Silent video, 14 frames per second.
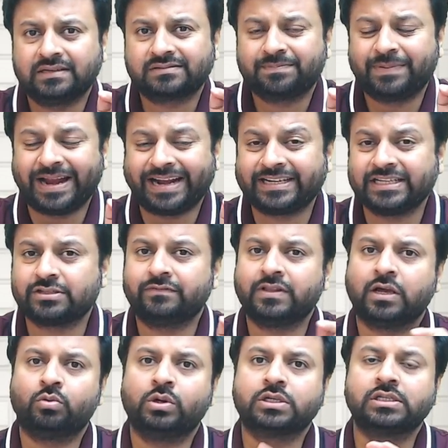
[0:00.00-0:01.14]
practice of the
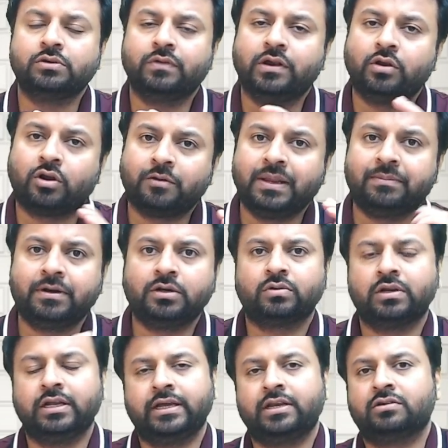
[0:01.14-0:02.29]
question, you will not be able to
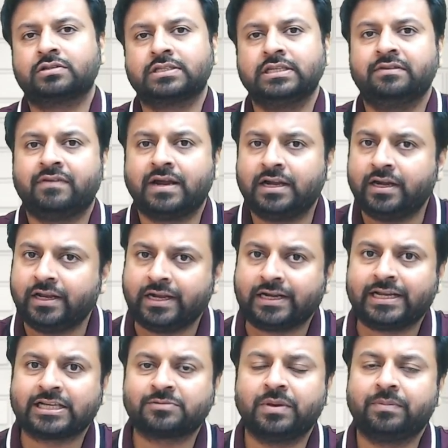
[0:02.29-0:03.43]
clear your CA Final Direct
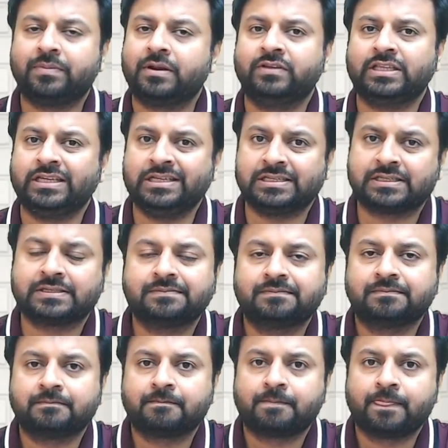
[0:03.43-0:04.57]
Tax paper with ease.
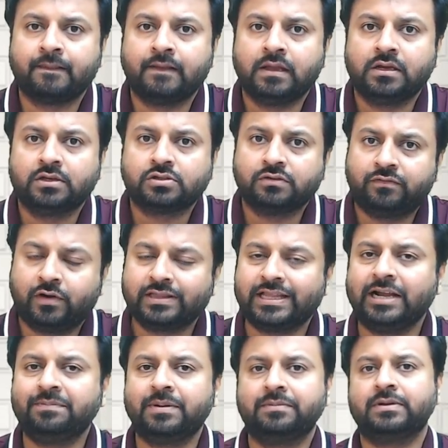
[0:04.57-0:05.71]
So for
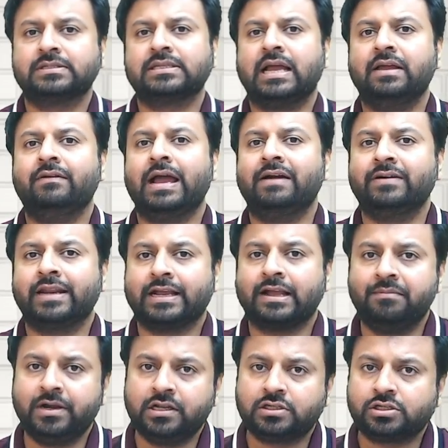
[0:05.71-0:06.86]
that purpose, I have a
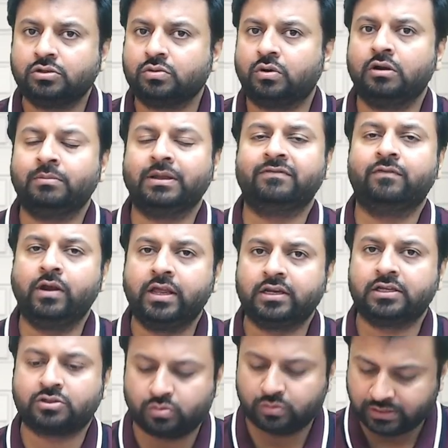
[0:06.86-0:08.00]
recommendation to all my full
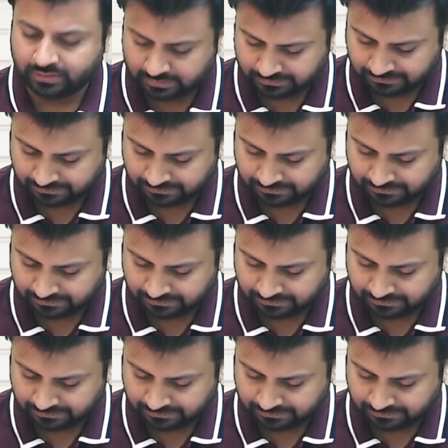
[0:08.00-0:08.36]
English students.